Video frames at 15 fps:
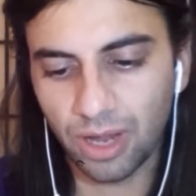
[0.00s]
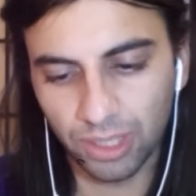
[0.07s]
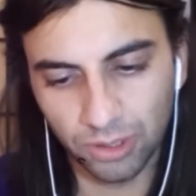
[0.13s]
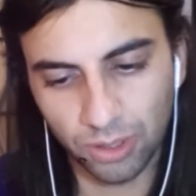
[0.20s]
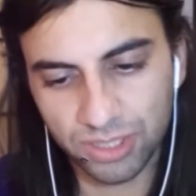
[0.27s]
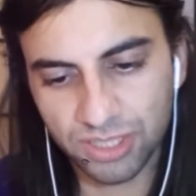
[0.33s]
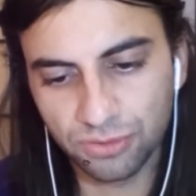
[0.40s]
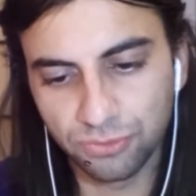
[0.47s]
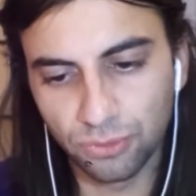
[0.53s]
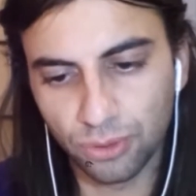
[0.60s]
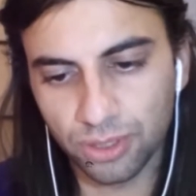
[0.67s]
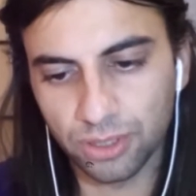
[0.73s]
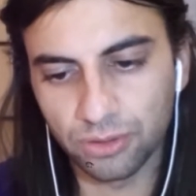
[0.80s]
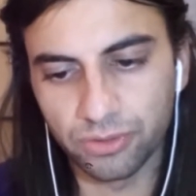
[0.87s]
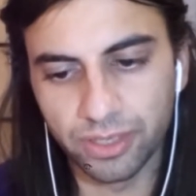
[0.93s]
Now I lost
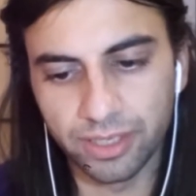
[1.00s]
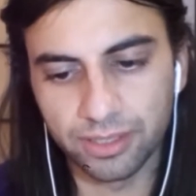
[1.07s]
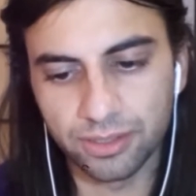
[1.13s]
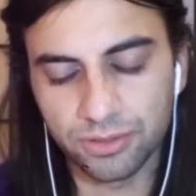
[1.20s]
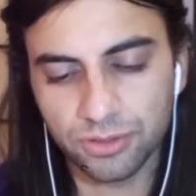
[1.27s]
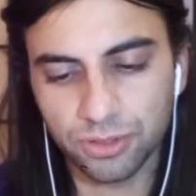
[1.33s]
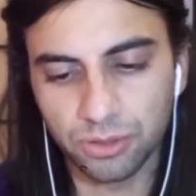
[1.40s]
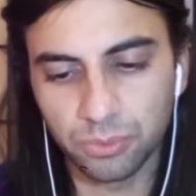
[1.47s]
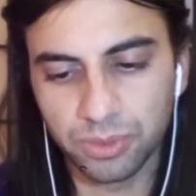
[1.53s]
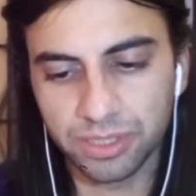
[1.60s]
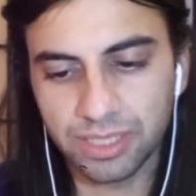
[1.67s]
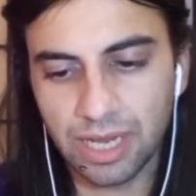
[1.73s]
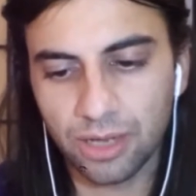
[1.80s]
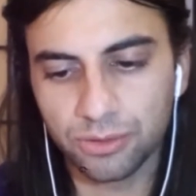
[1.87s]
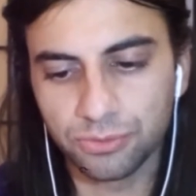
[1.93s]
4 already,
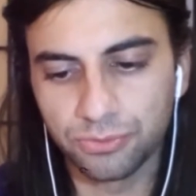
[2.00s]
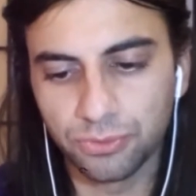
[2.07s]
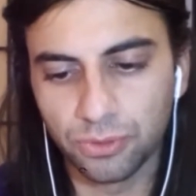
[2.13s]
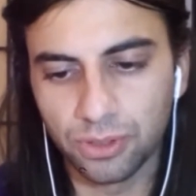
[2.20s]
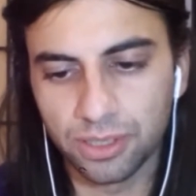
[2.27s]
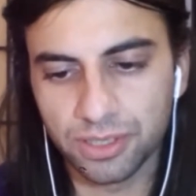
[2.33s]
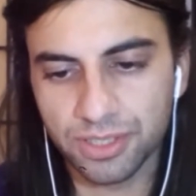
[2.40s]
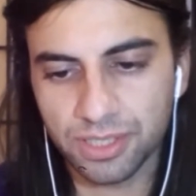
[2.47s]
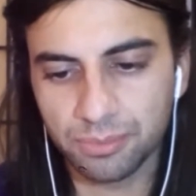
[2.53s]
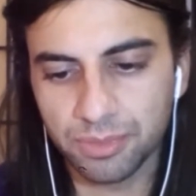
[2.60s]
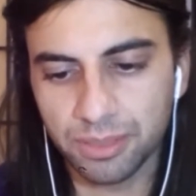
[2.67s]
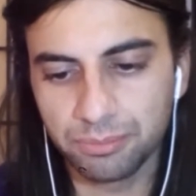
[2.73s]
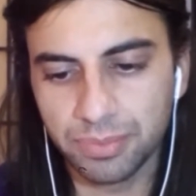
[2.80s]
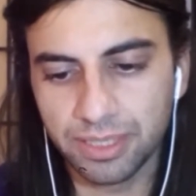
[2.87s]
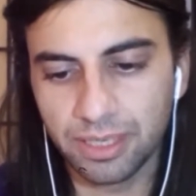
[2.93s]
so we're down 4.
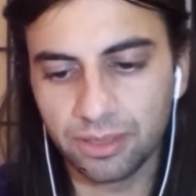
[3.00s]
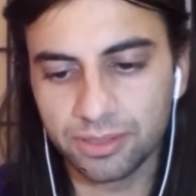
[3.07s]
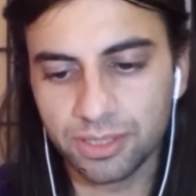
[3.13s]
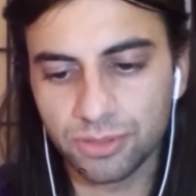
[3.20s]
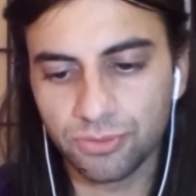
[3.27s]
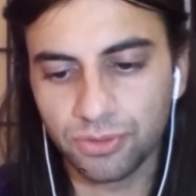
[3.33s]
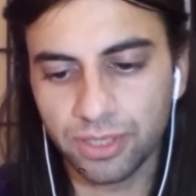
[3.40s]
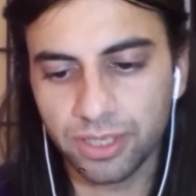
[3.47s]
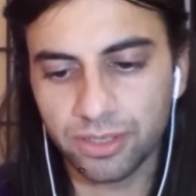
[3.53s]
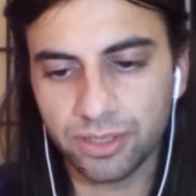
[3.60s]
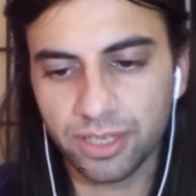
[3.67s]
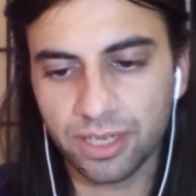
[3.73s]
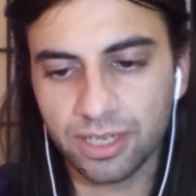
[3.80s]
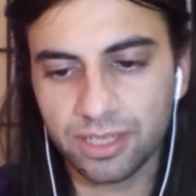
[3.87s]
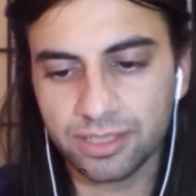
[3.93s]
Somebody beat out this
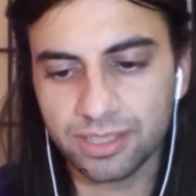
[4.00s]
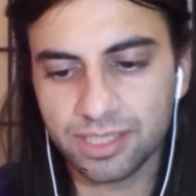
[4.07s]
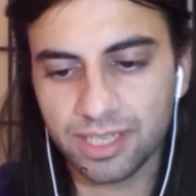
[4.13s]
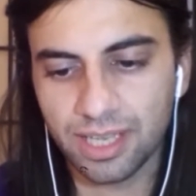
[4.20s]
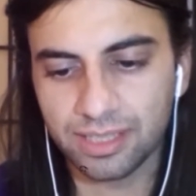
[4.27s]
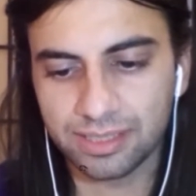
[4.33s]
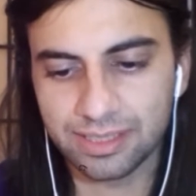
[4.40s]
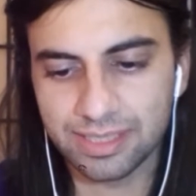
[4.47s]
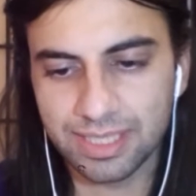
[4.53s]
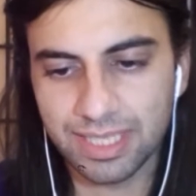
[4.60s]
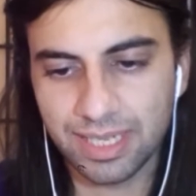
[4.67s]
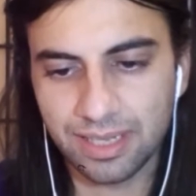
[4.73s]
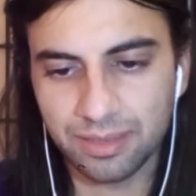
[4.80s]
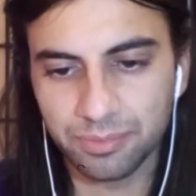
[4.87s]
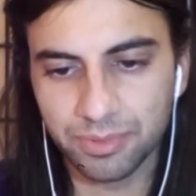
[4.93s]
Flareon, this
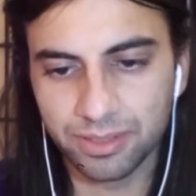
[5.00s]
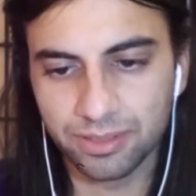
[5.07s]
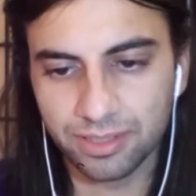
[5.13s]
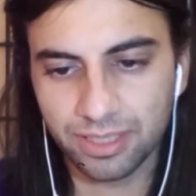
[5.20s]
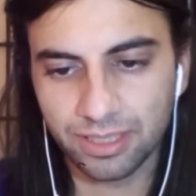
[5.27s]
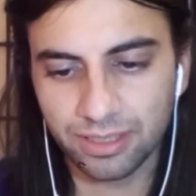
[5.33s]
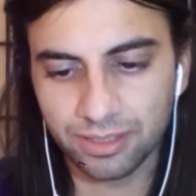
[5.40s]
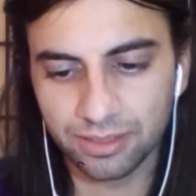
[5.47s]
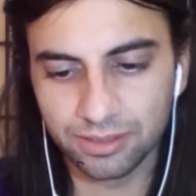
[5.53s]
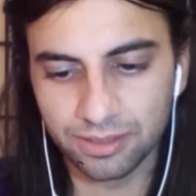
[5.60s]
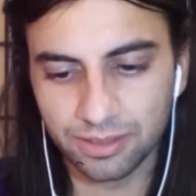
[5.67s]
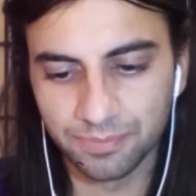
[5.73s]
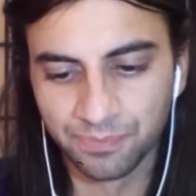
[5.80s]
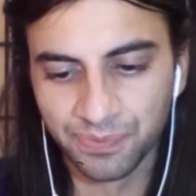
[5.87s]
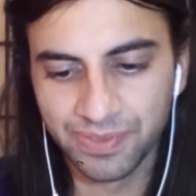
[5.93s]
Alakazam, and this
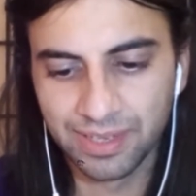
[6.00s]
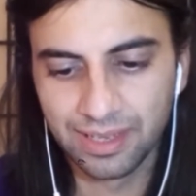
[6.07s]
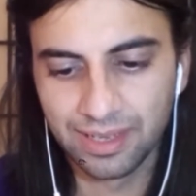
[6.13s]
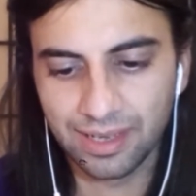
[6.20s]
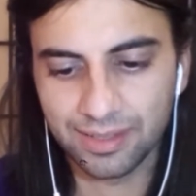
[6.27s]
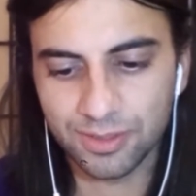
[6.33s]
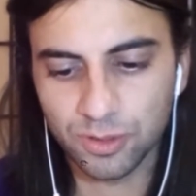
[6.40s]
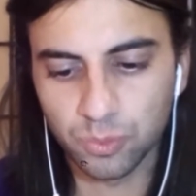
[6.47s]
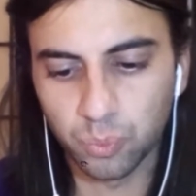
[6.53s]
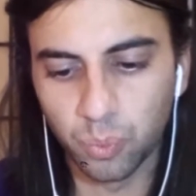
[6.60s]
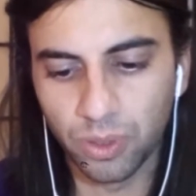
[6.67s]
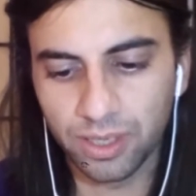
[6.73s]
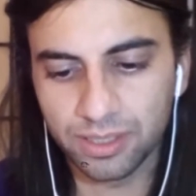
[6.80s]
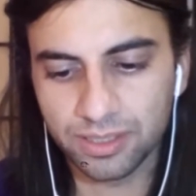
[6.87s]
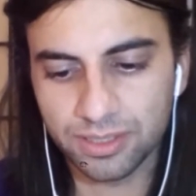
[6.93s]
Kingler,
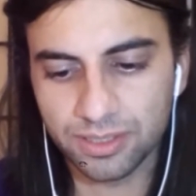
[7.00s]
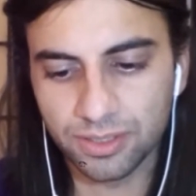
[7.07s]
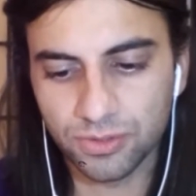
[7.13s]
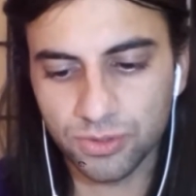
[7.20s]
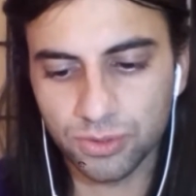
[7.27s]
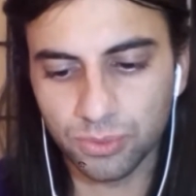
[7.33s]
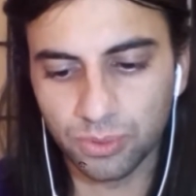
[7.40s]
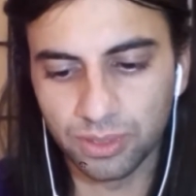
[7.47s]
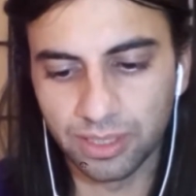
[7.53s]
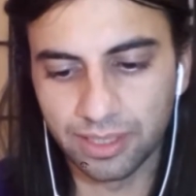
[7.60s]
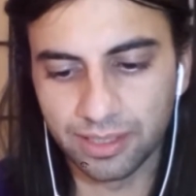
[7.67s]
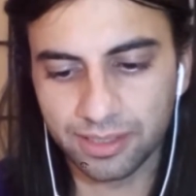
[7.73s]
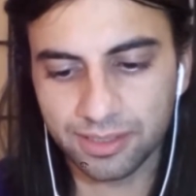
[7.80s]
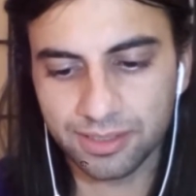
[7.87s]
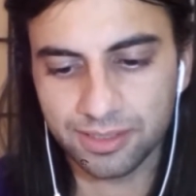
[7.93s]
as well as the
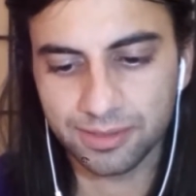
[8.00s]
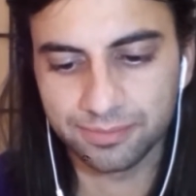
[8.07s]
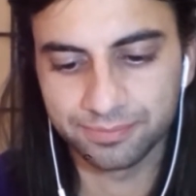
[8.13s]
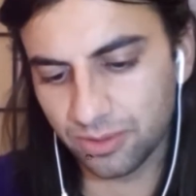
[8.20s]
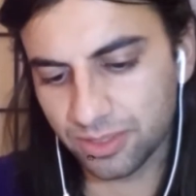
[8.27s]
Snorlax.